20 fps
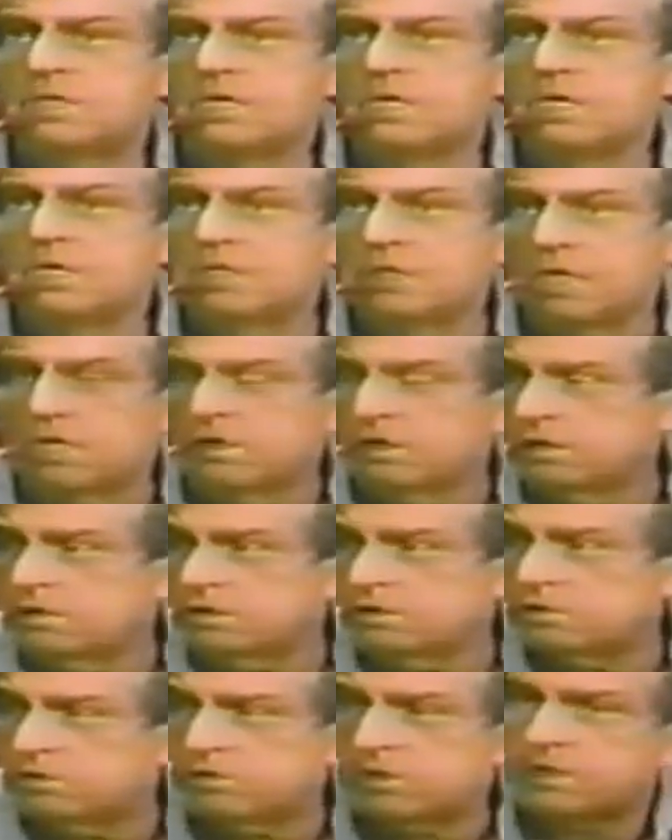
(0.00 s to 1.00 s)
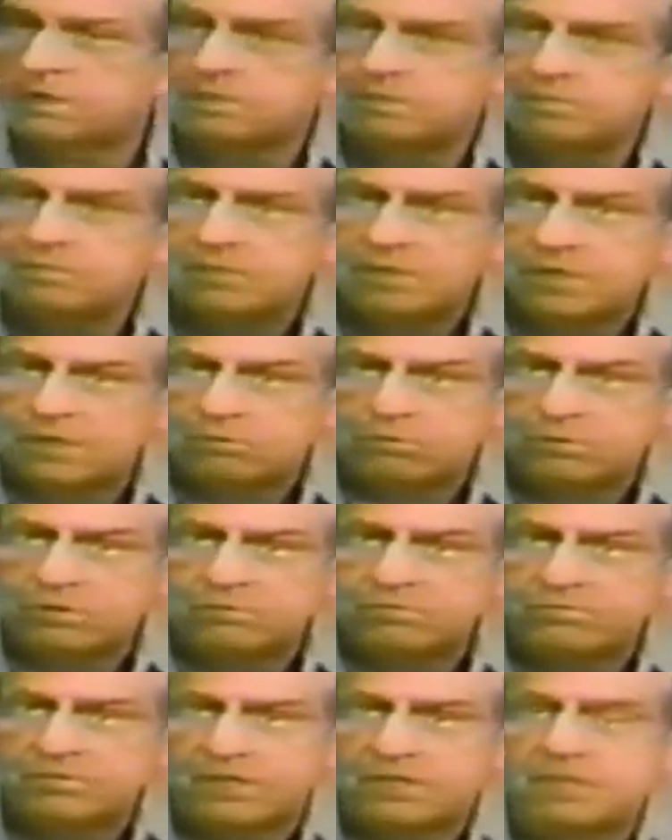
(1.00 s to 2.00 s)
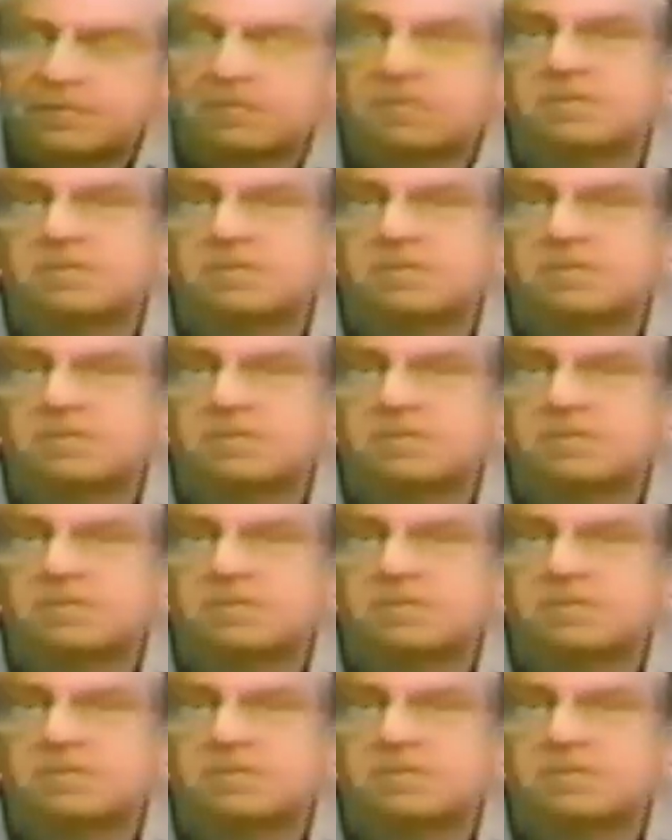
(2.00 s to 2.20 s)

They couldn't do it. They were defeated.